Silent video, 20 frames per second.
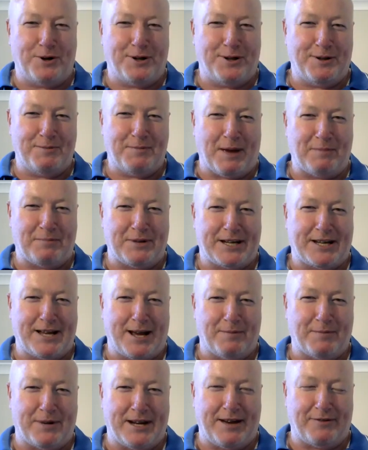well, I'm happy to
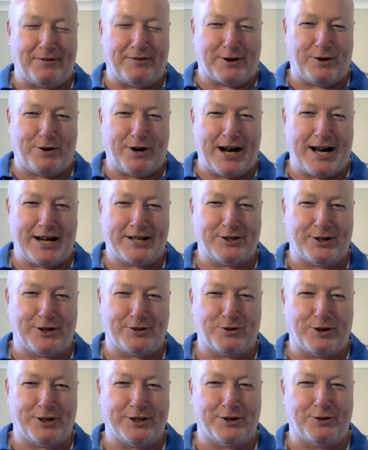come and have a crack. So I
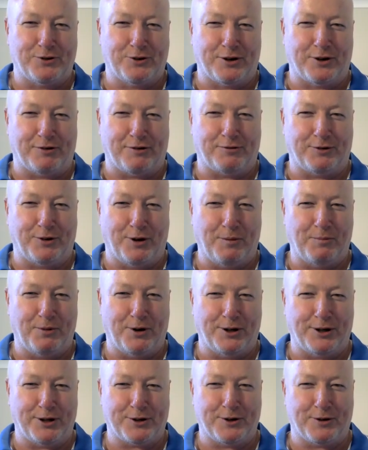tried to do it at
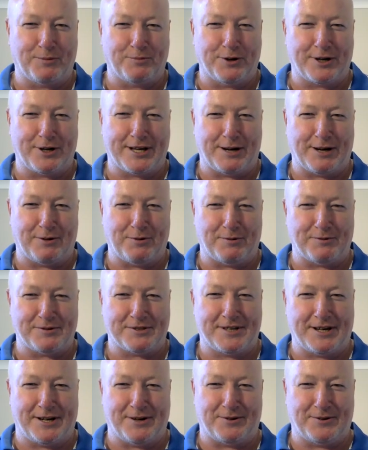floorball. I couldn't work out what was
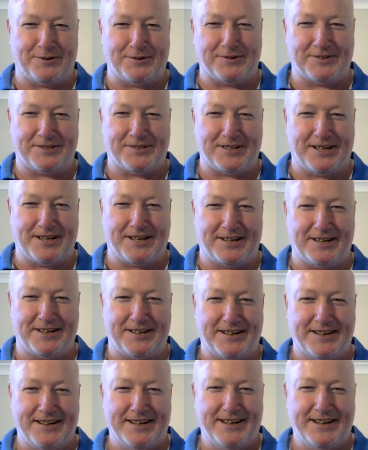going on. So